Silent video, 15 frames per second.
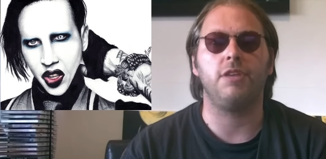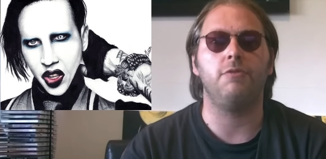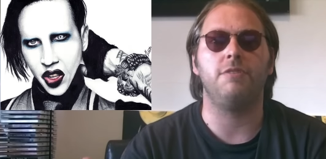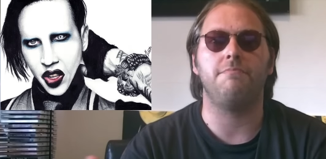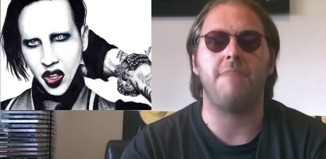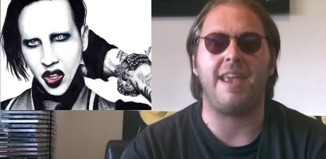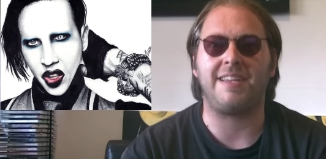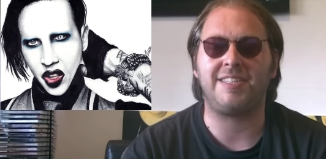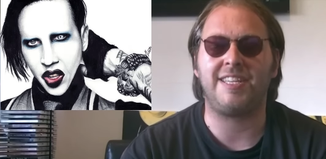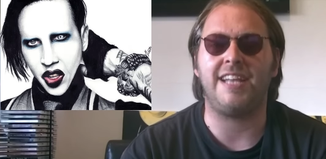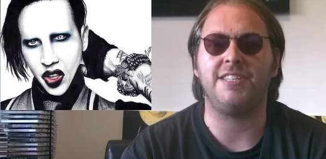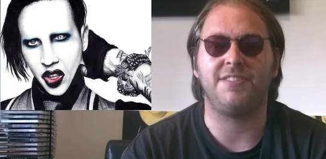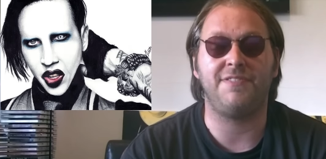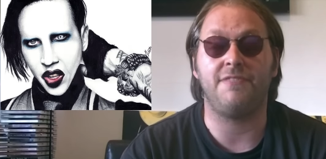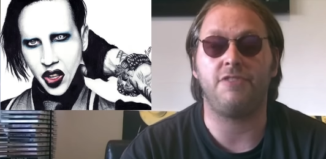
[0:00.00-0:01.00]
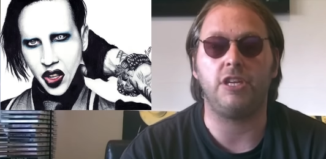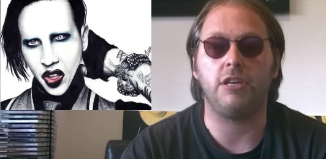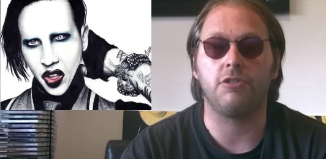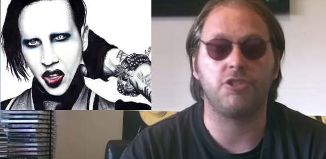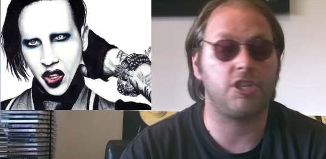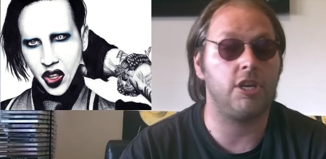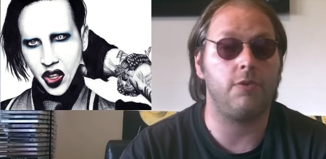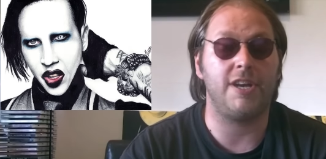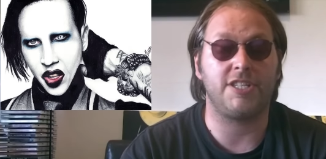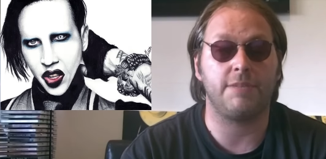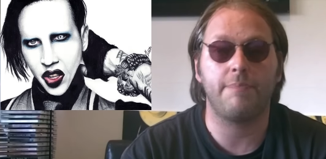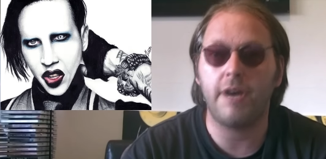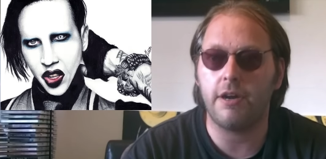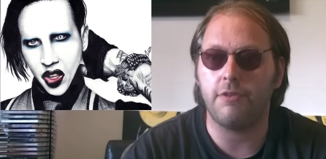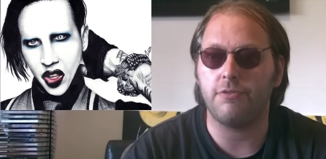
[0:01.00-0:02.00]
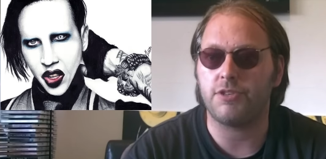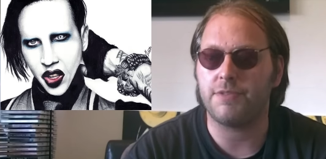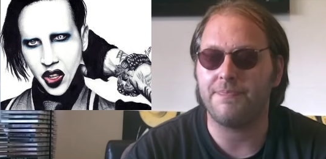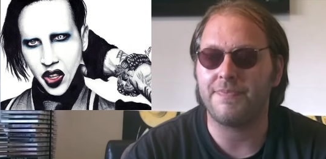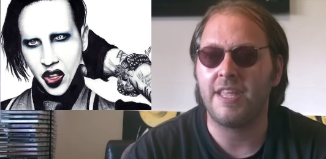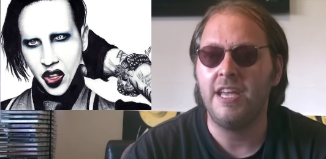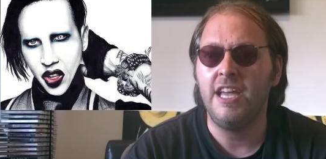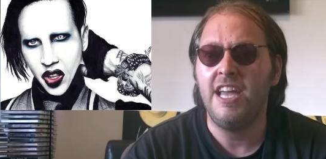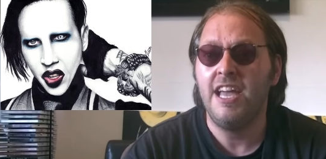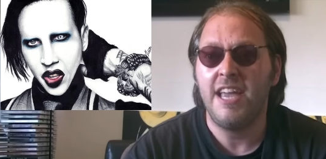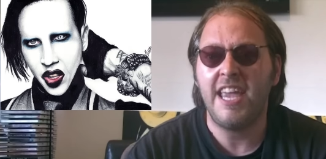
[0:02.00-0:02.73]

Speaker 1: that really wouldn't make sense 50 years ago, I suppose.